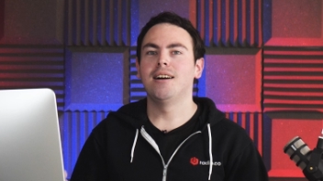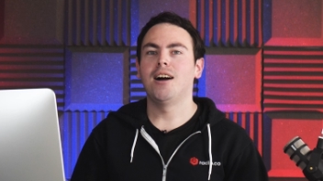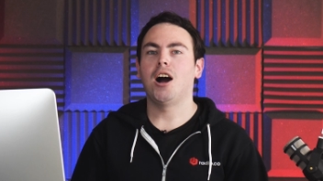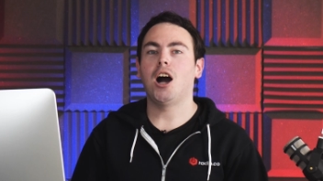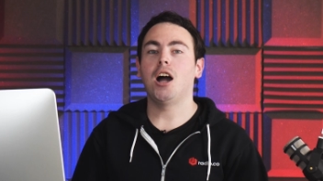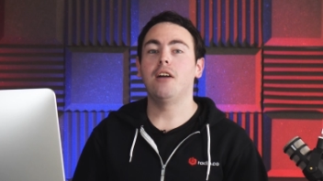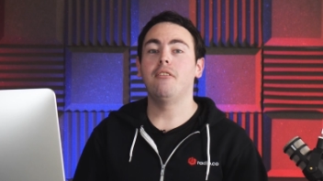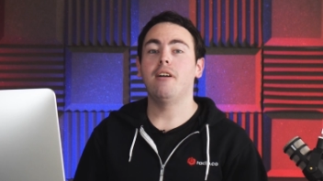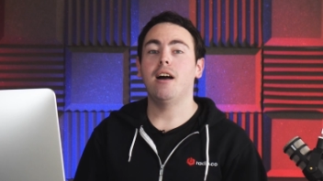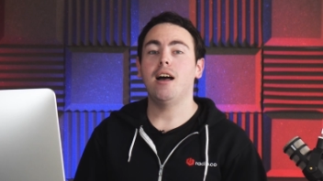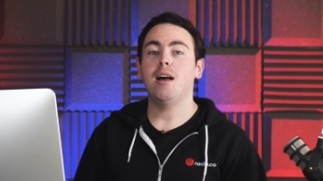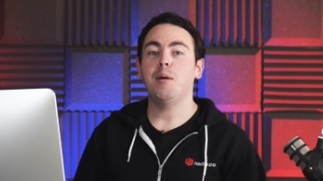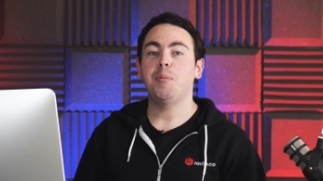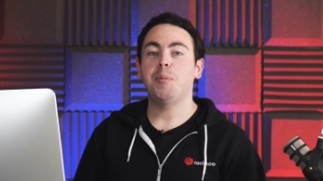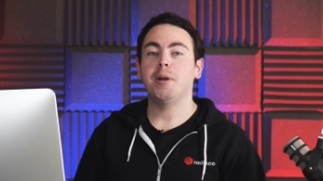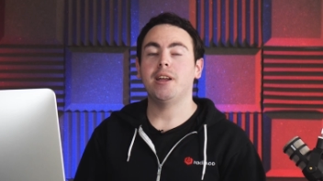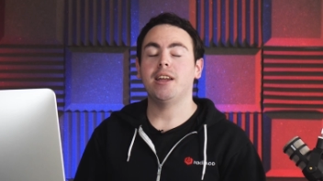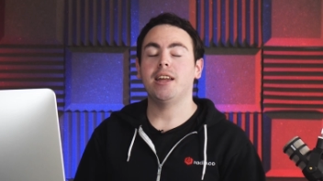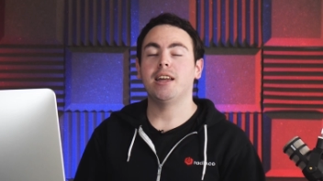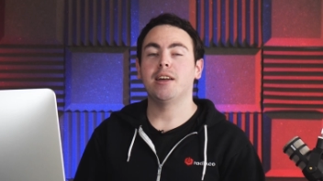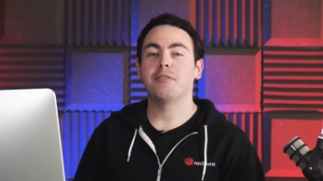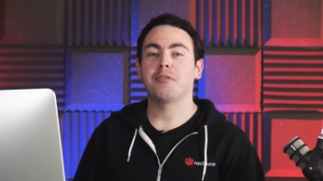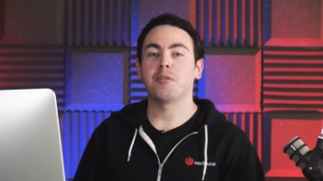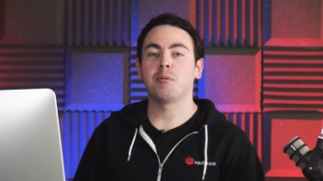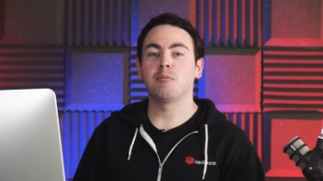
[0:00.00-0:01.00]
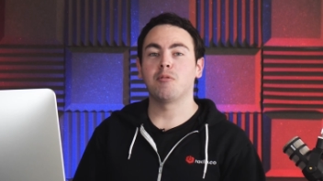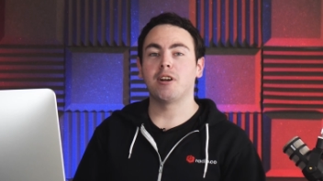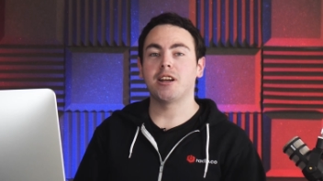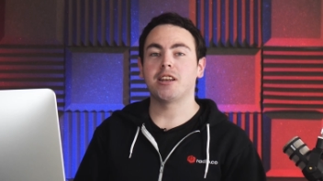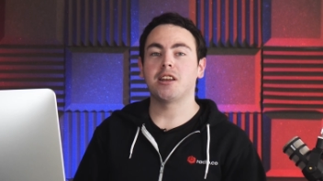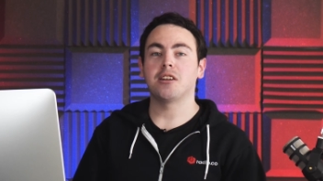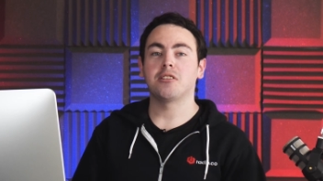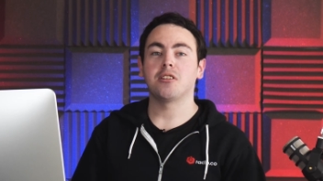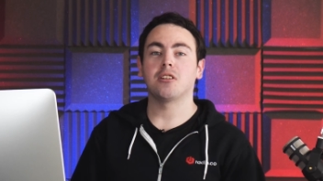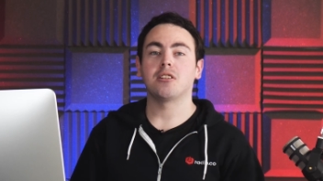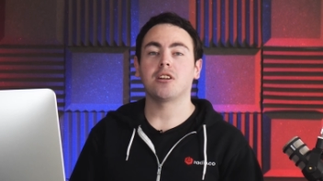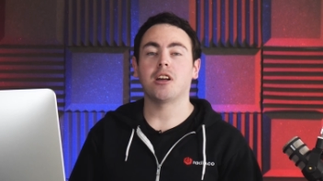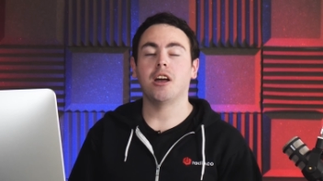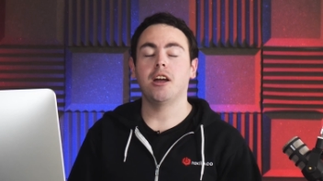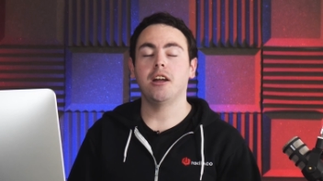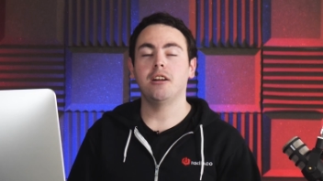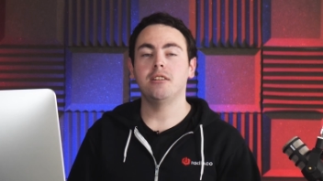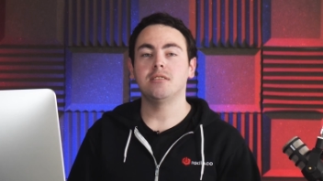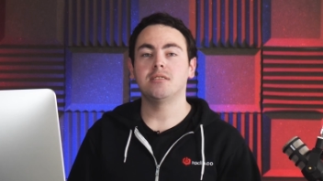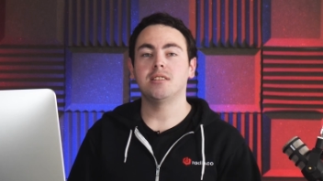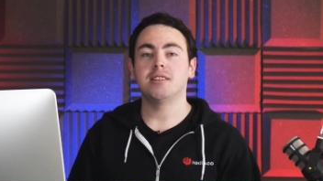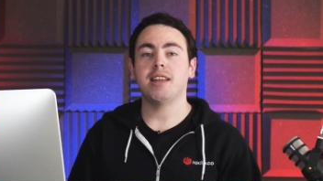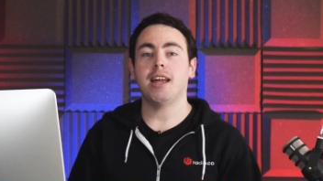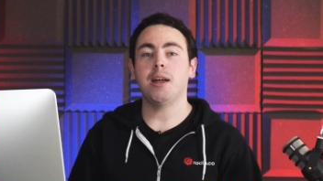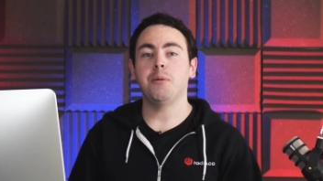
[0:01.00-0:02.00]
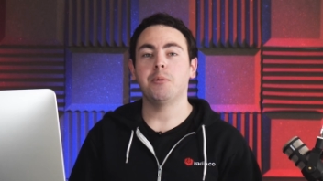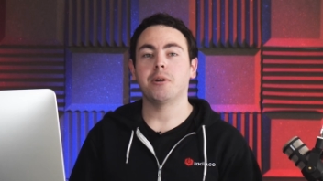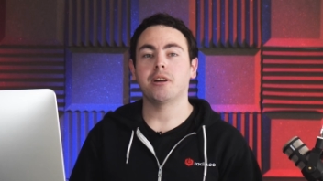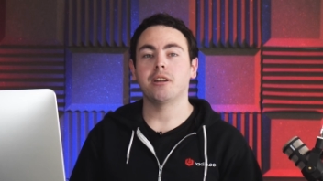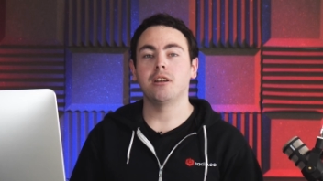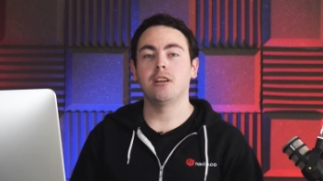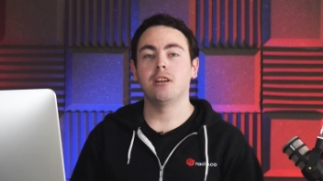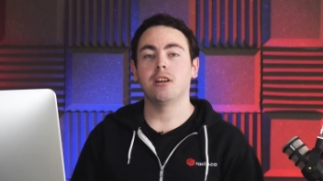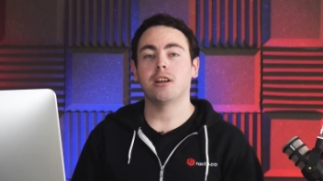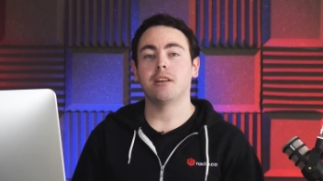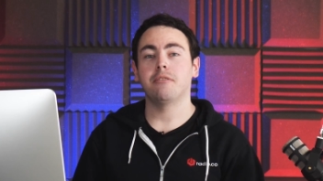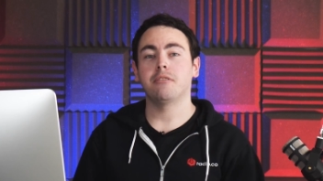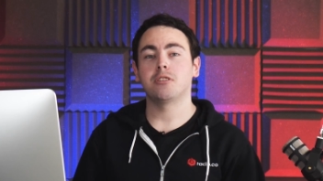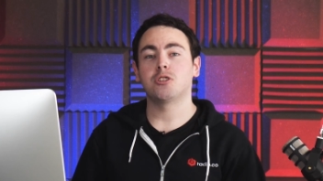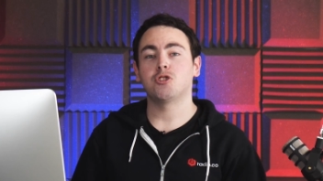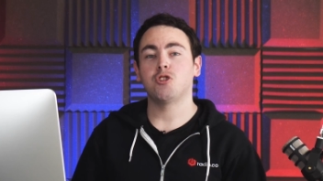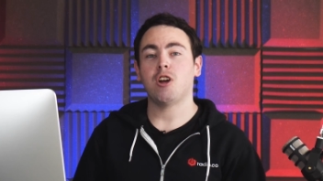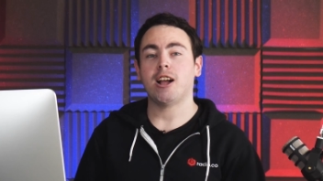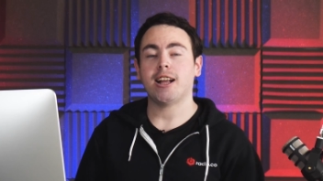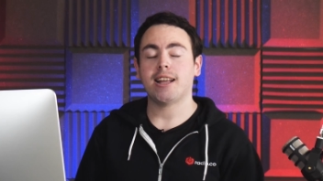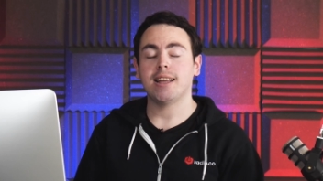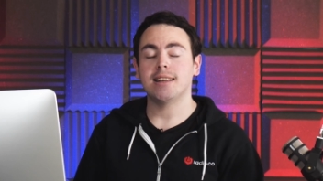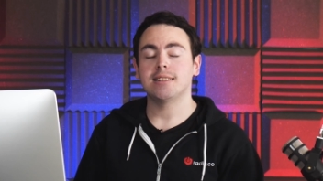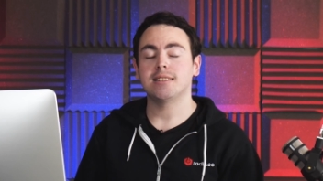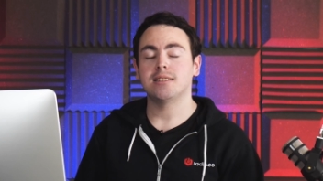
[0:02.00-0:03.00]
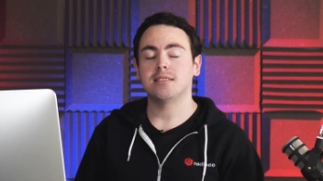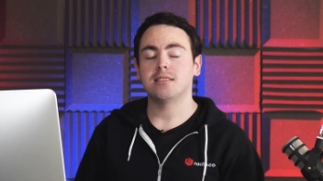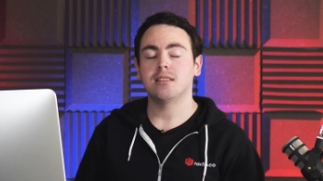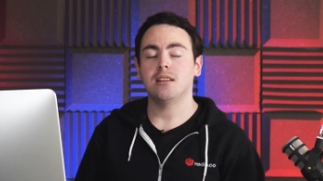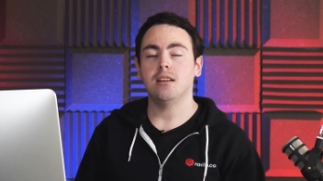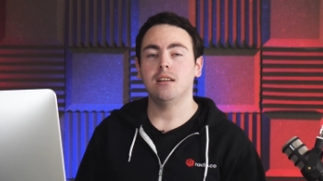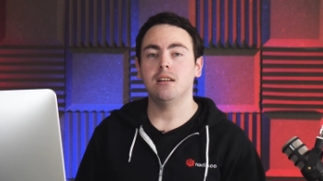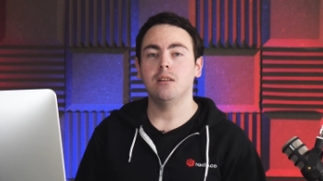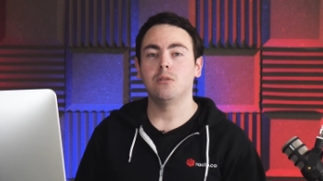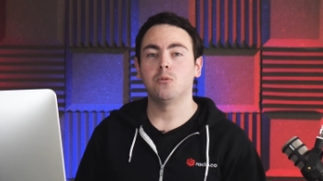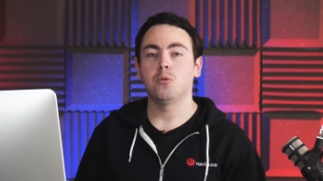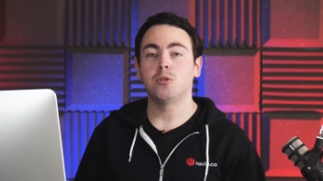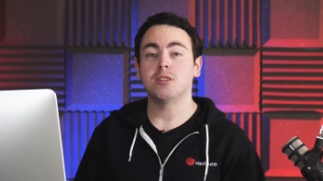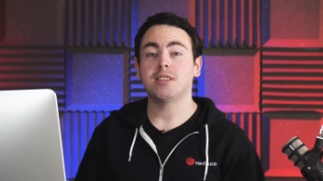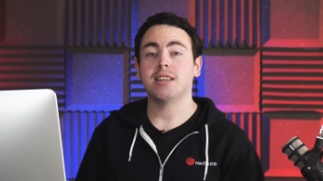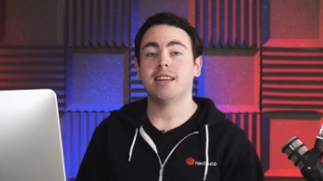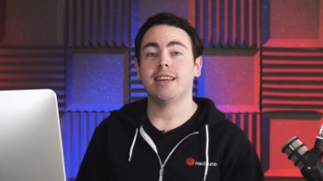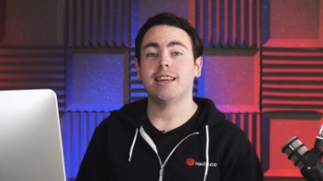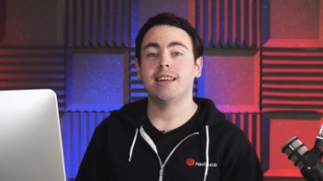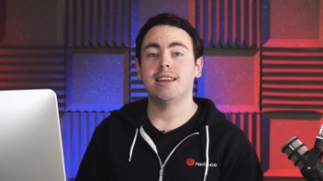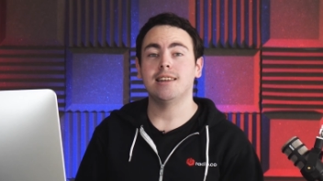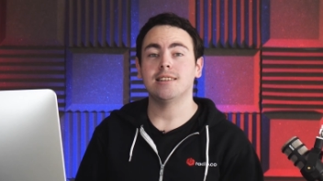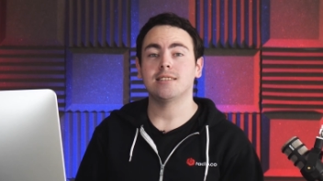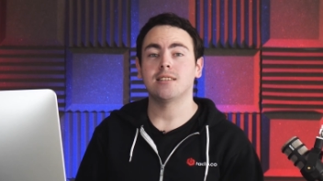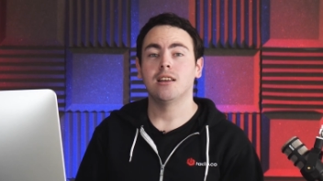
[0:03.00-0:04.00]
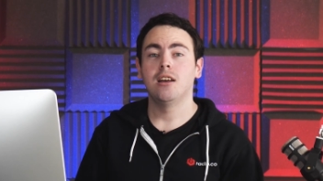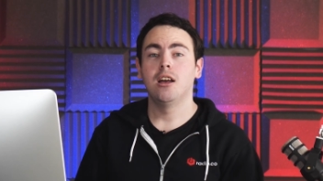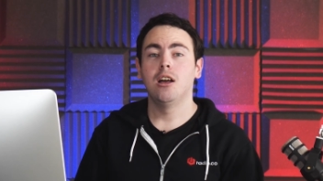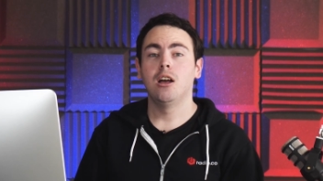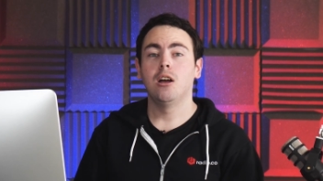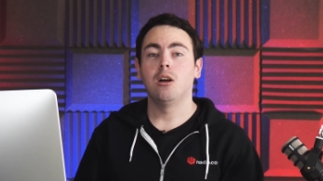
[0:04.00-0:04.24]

Hi there, Pete here from Radio.co. Today we're going to look at the track editor, what it is,